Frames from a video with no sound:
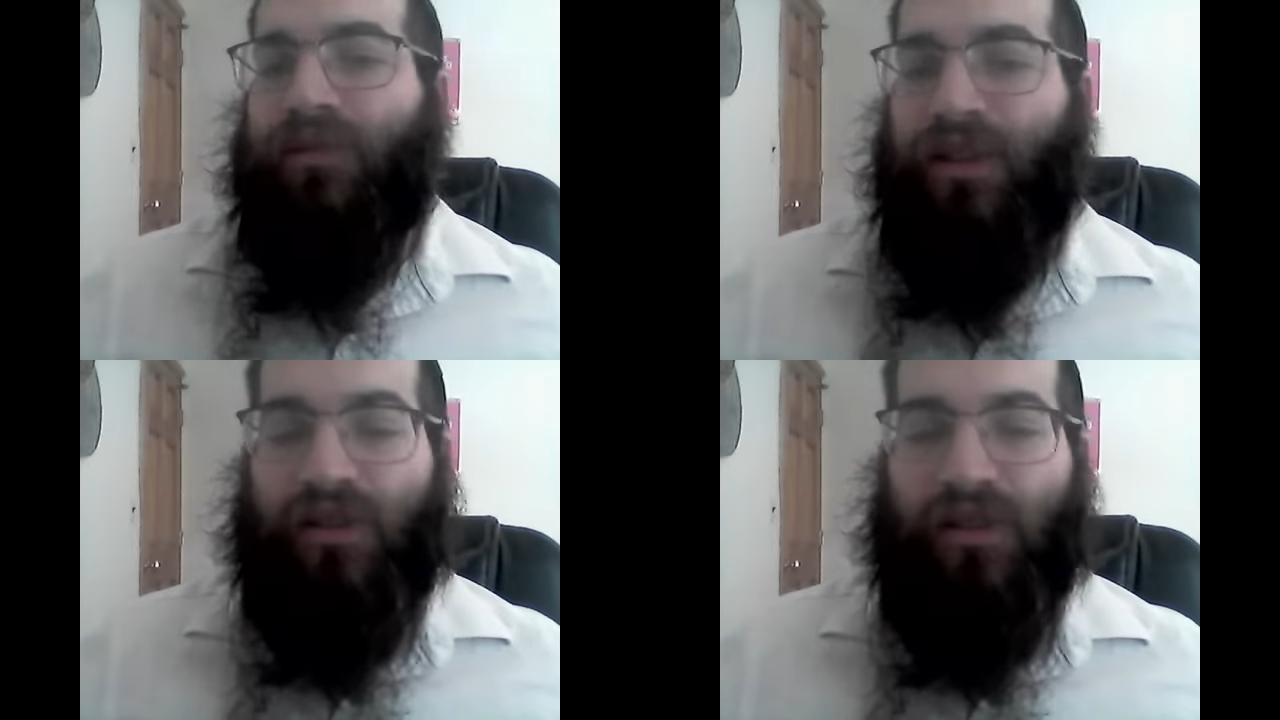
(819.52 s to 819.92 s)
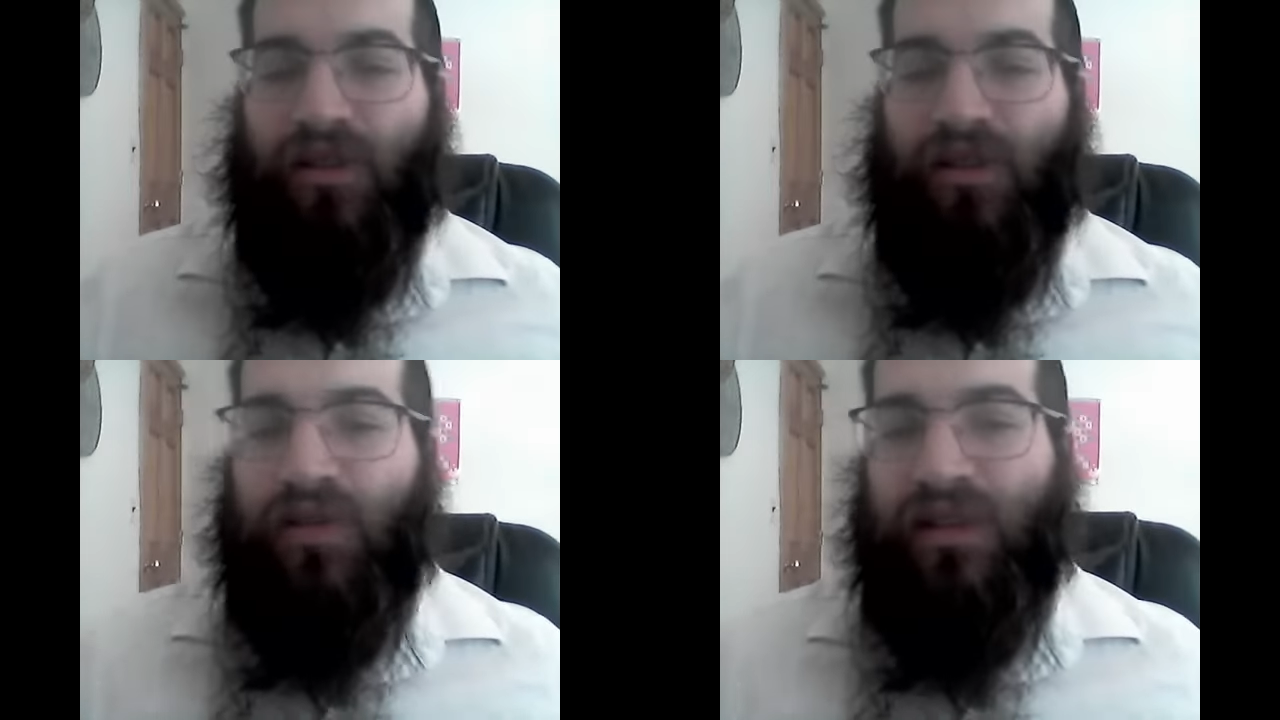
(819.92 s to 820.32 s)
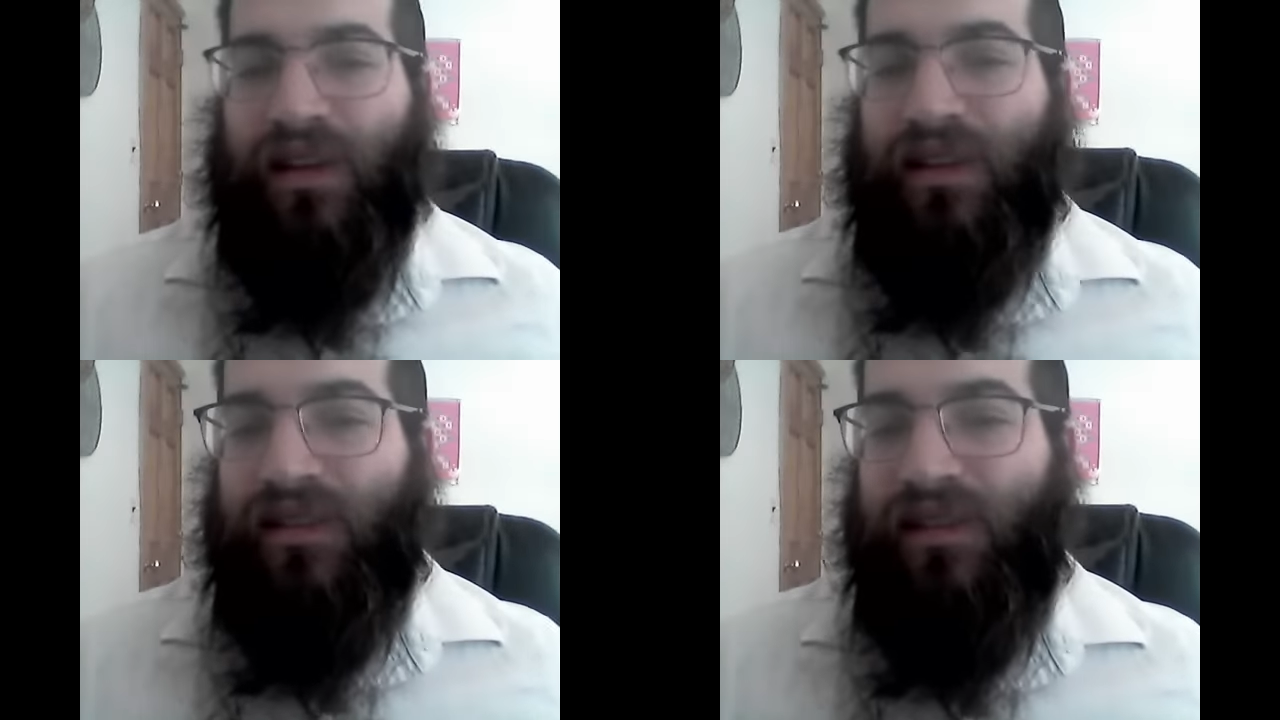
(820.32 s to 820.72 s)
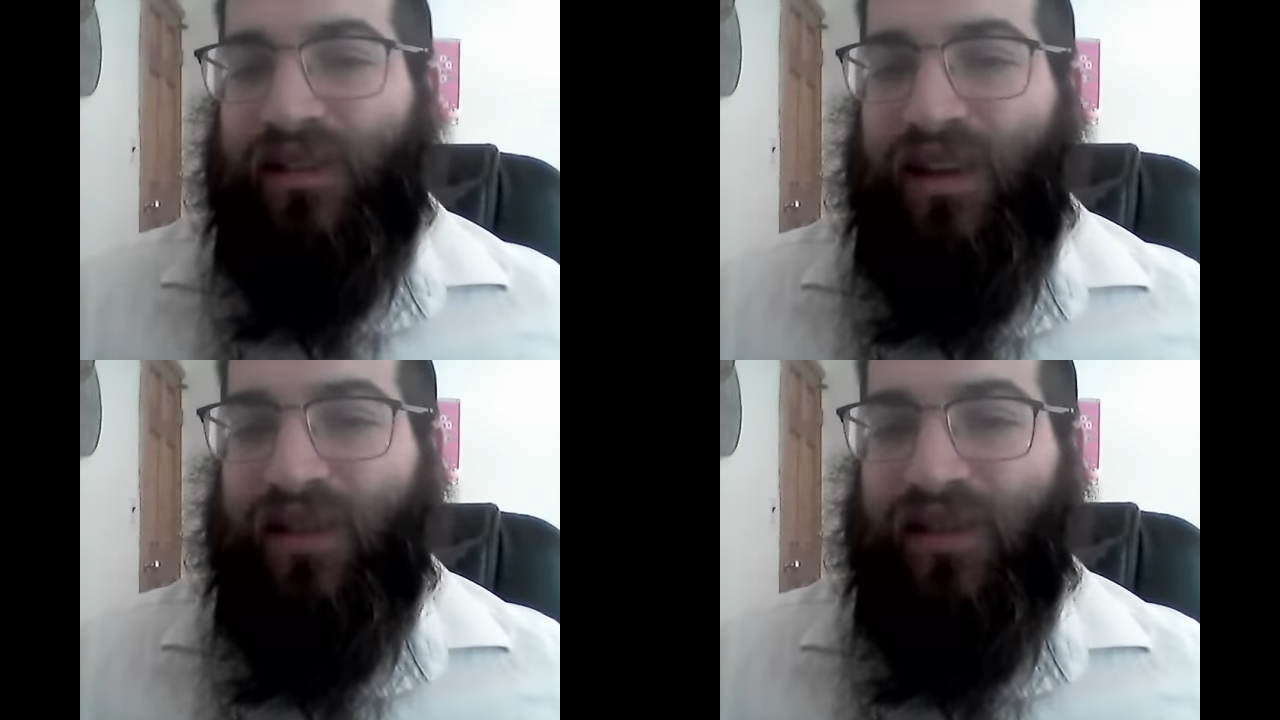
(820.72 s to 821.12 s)
because the Torah tells us
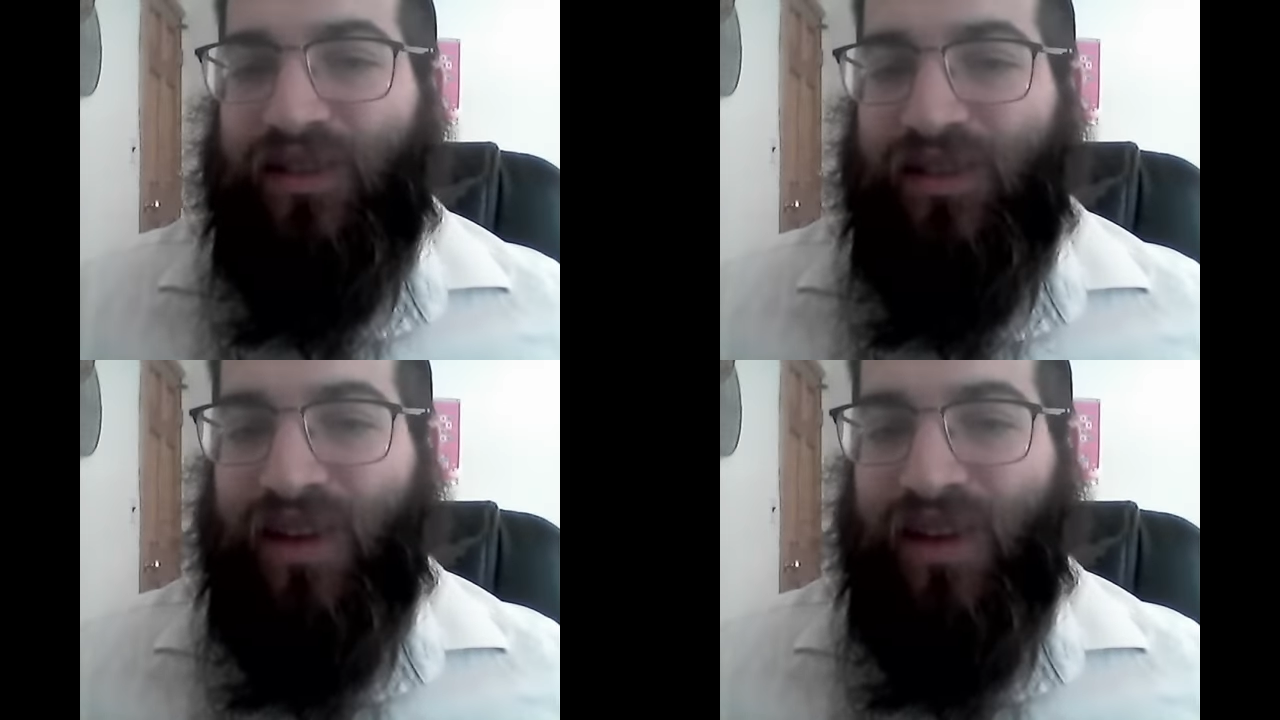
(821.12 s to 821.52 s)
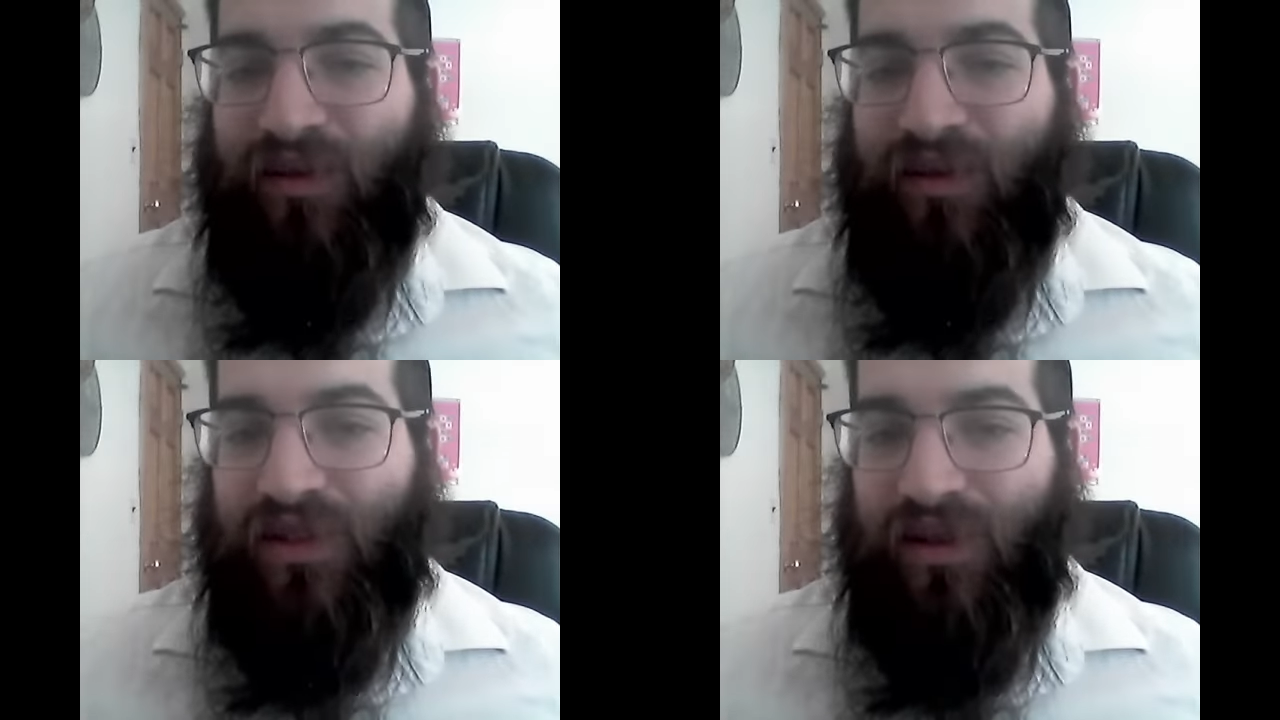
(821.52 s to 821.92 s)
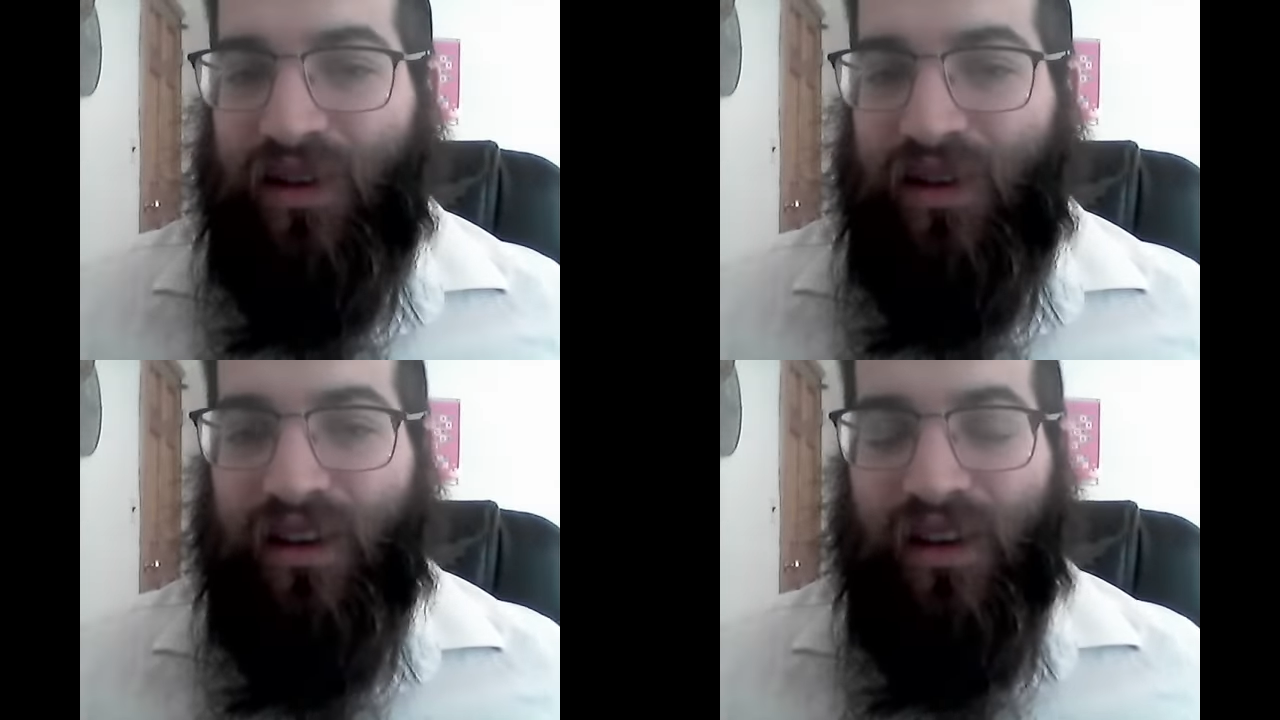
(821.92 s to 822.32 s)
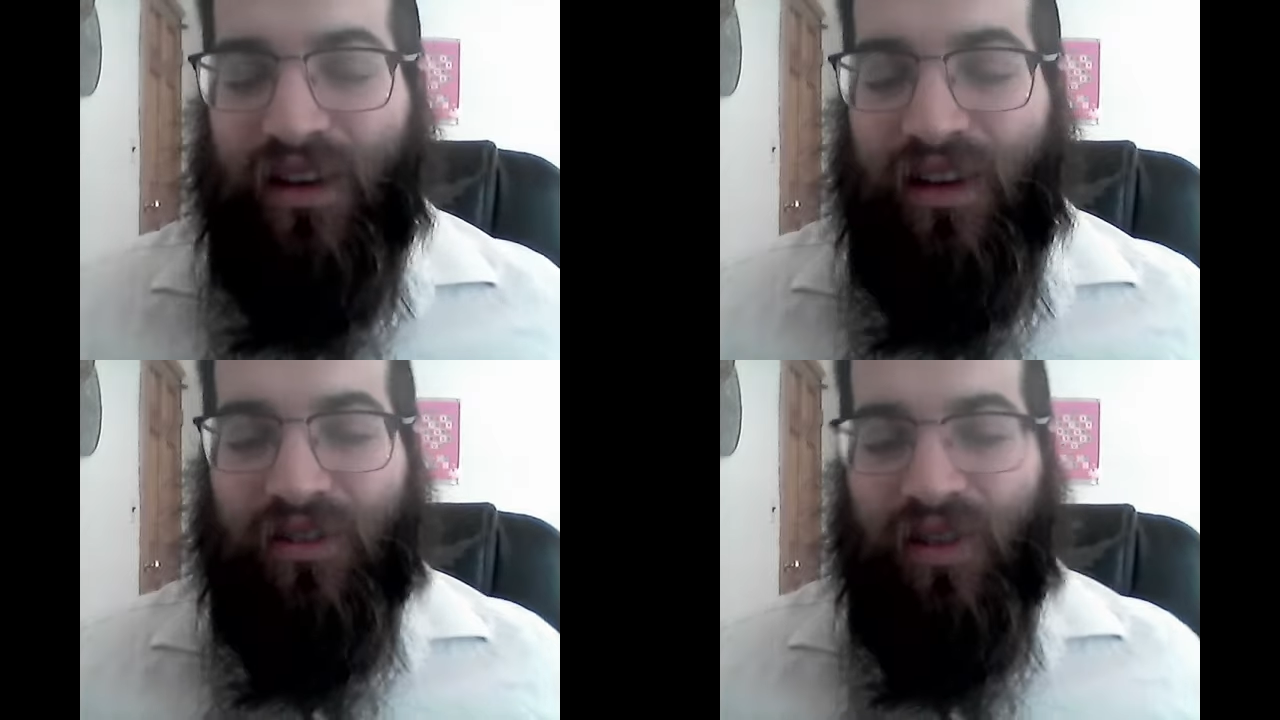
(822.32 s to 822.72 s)
you have to serve God with joy.
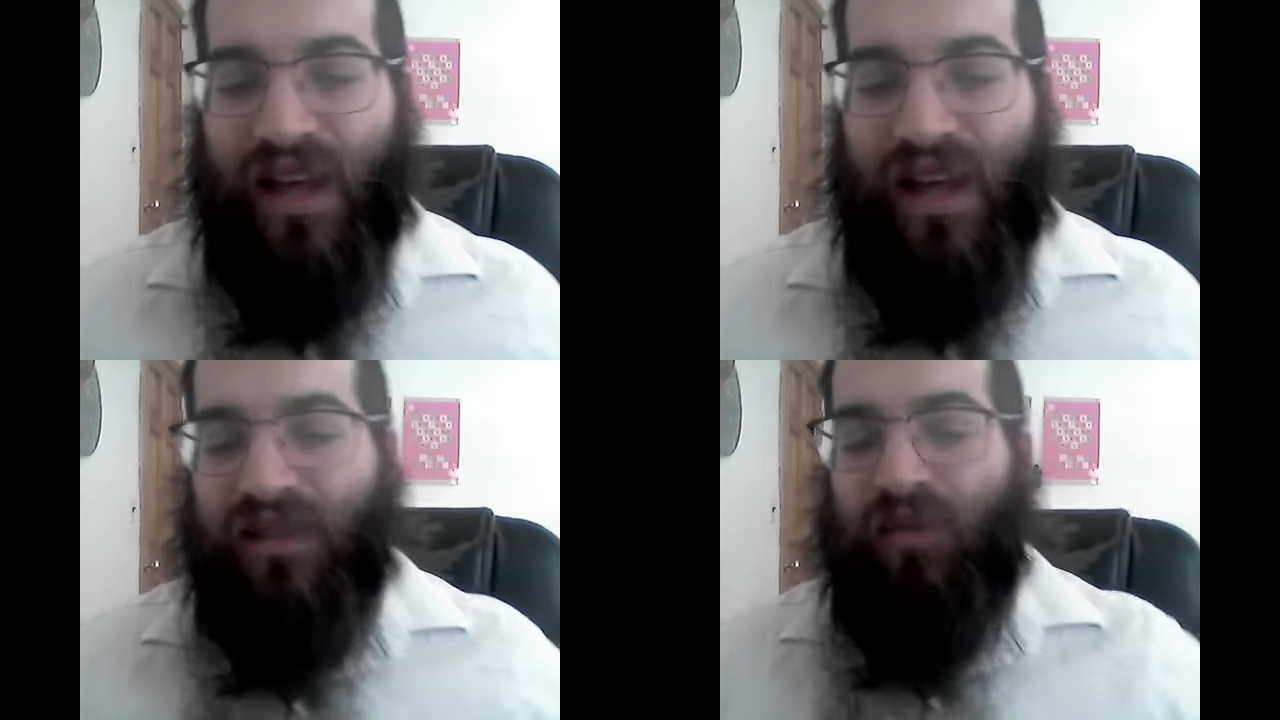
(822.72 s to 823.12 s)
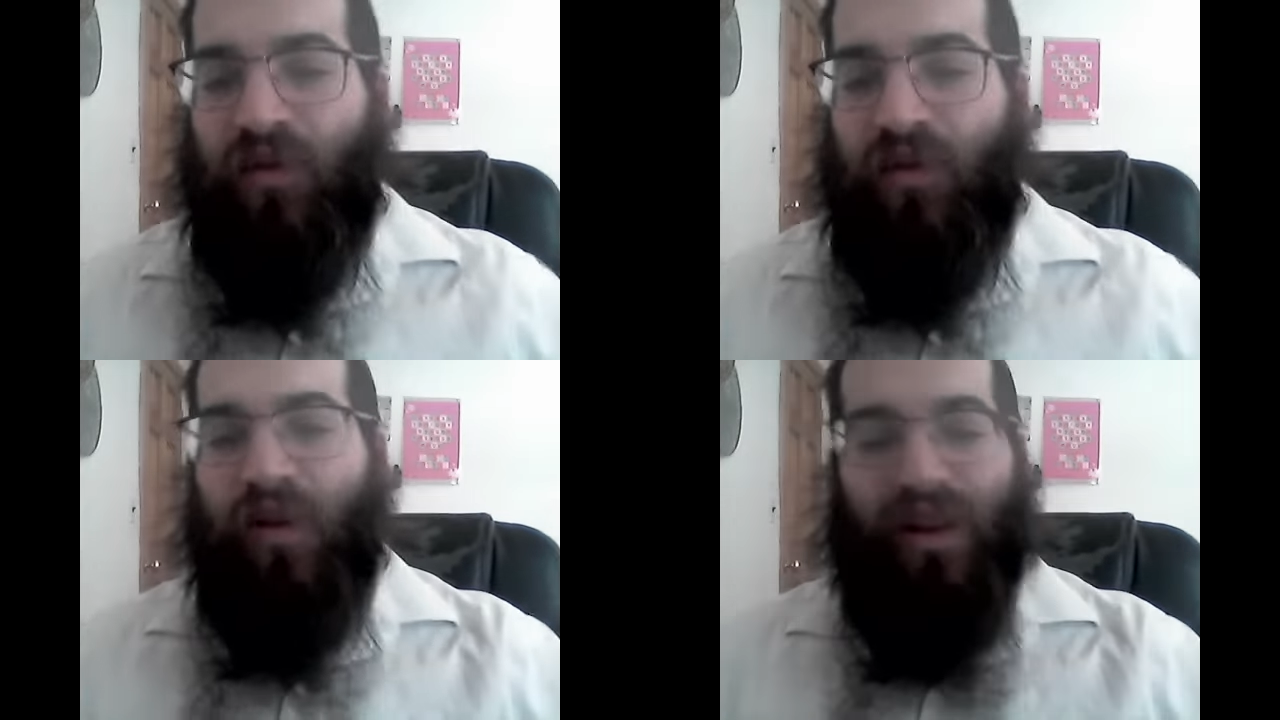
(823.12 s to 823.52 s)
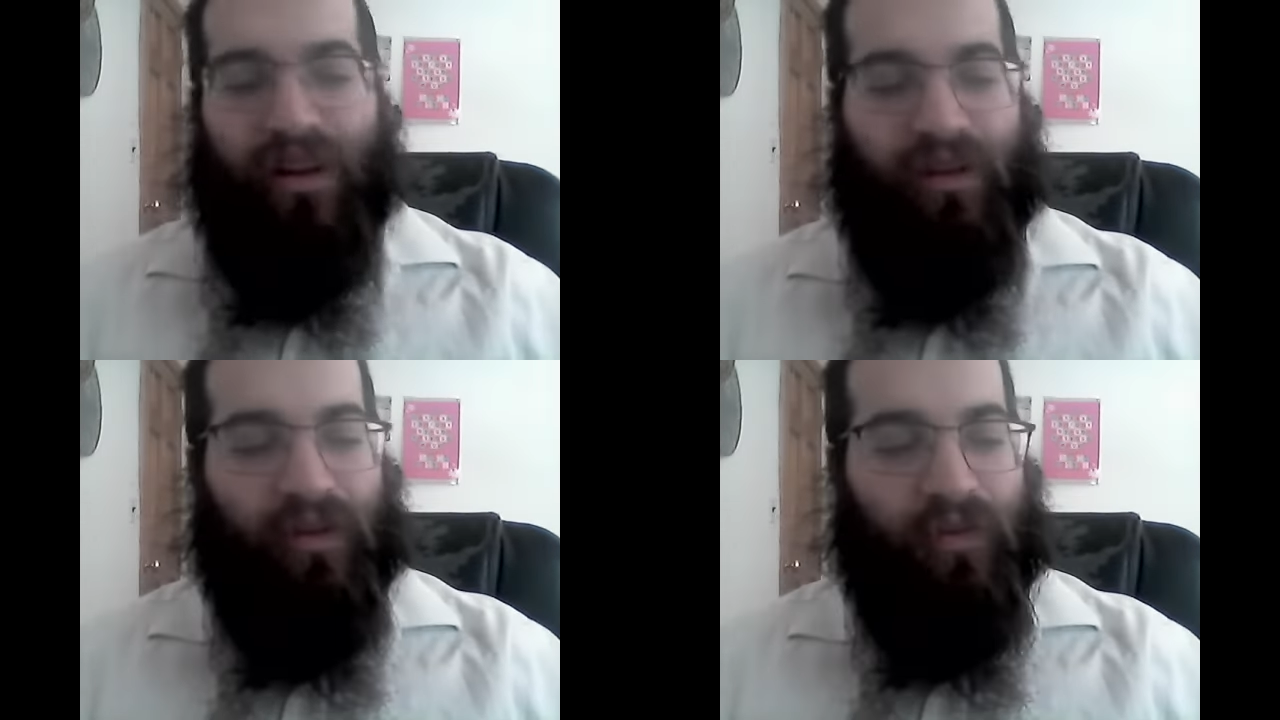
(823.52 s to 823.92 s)
So that's number one.